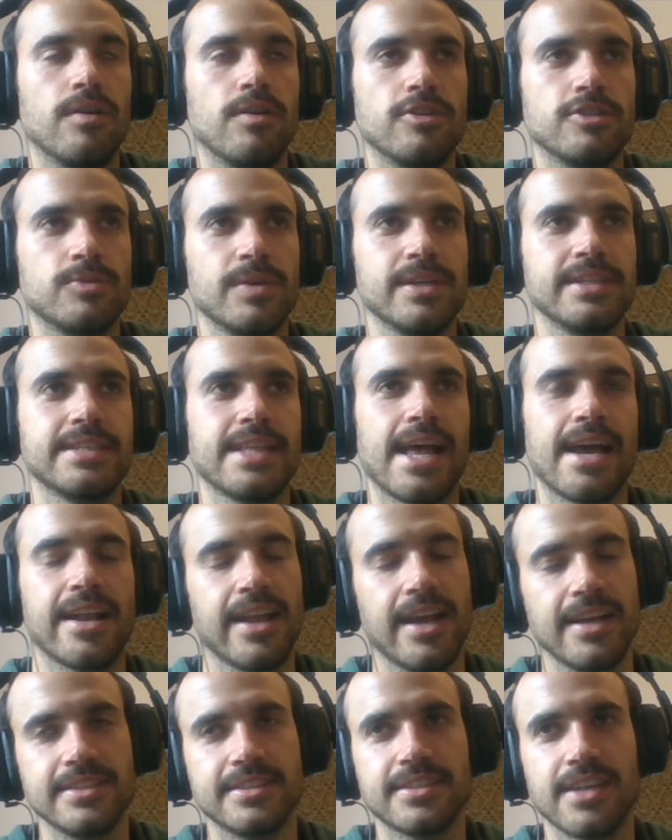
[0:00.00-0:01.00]
Swiss
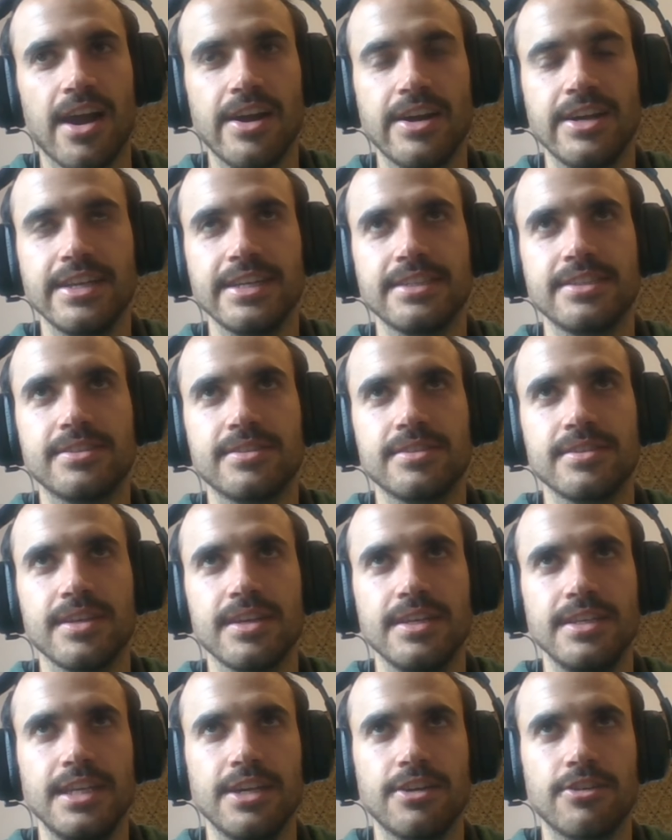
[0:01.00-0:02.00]
Slackline started
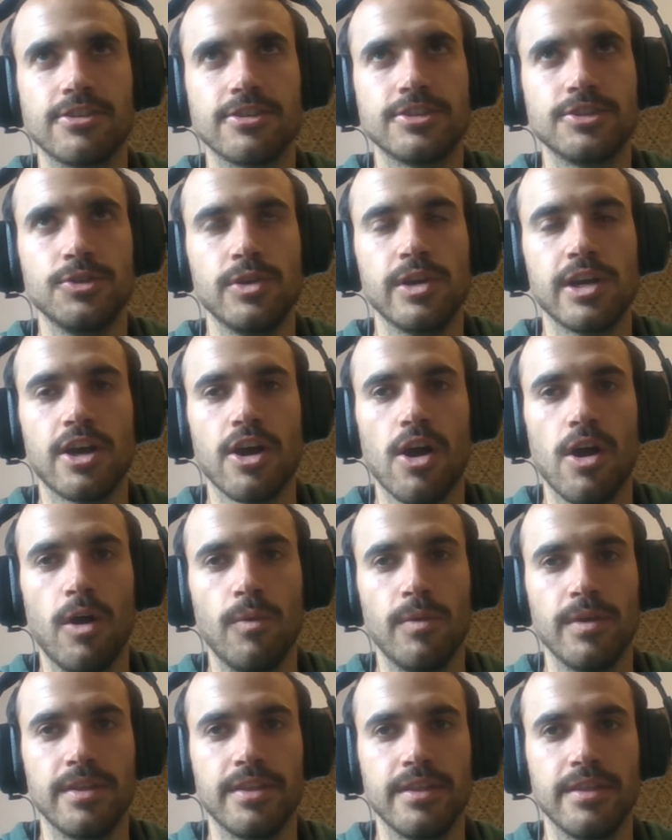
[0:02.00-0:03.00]
a year or two ago
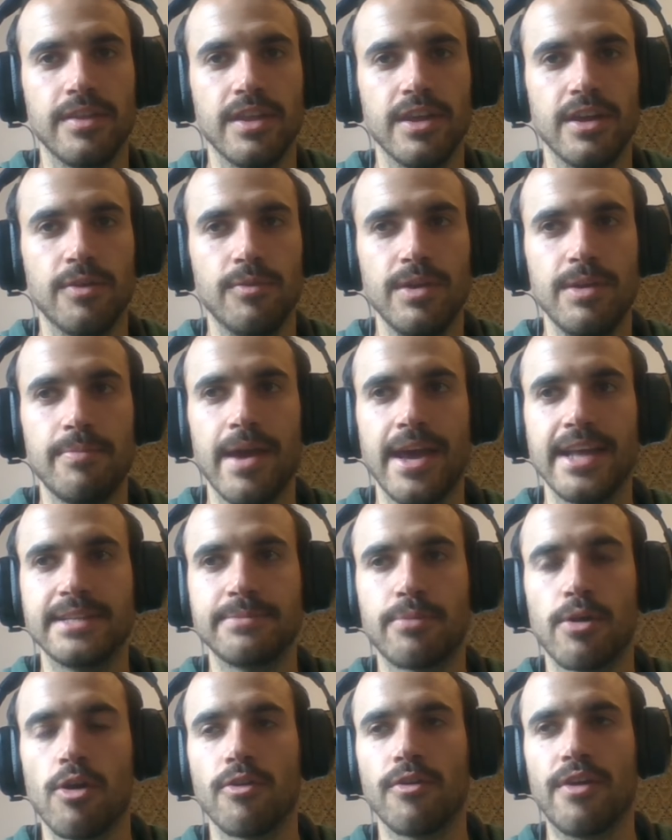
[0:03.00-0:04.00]
with the
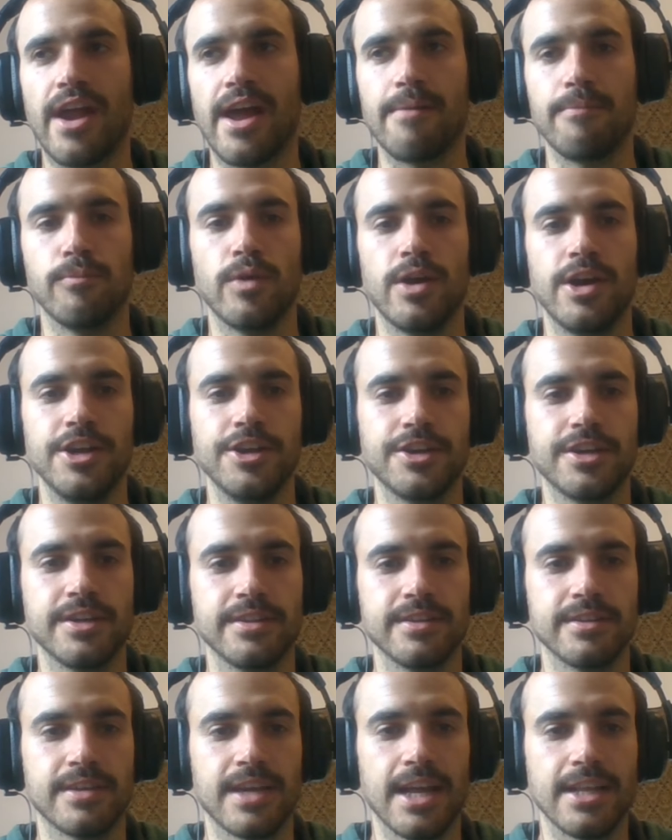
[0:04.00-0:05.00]
rebate program where you
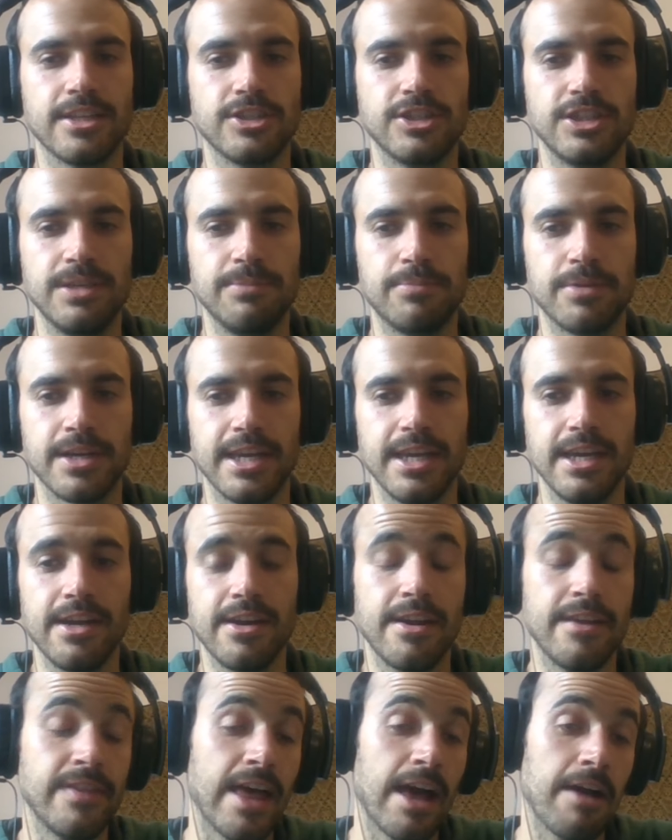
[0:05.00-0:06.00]
can get cheaper
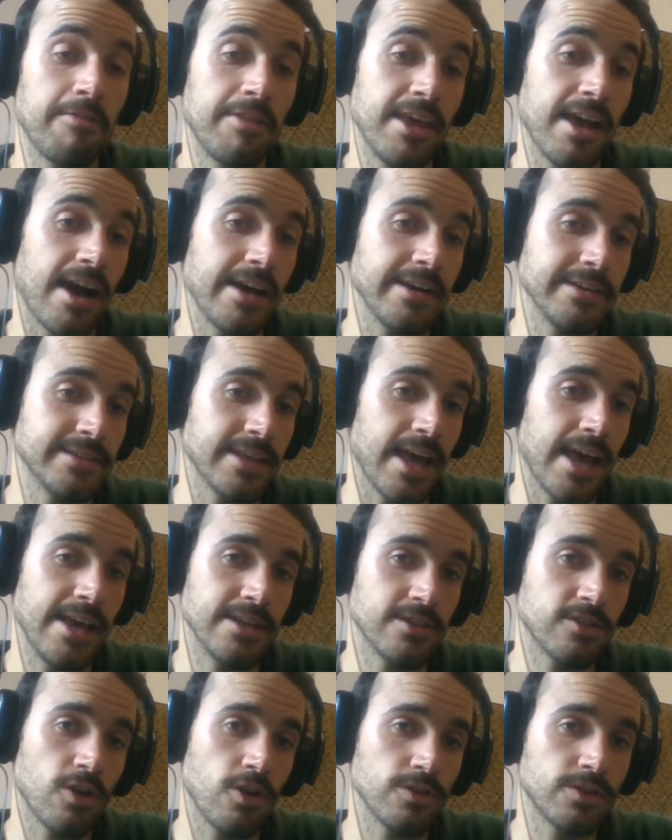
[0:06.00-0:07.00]
gear, and now the ISA
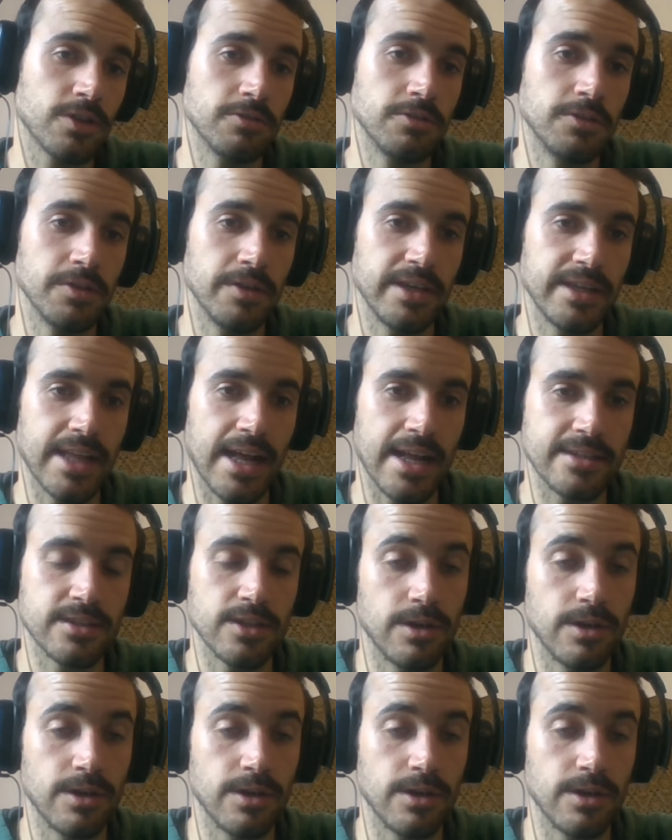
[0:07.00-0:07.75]
is also doing that.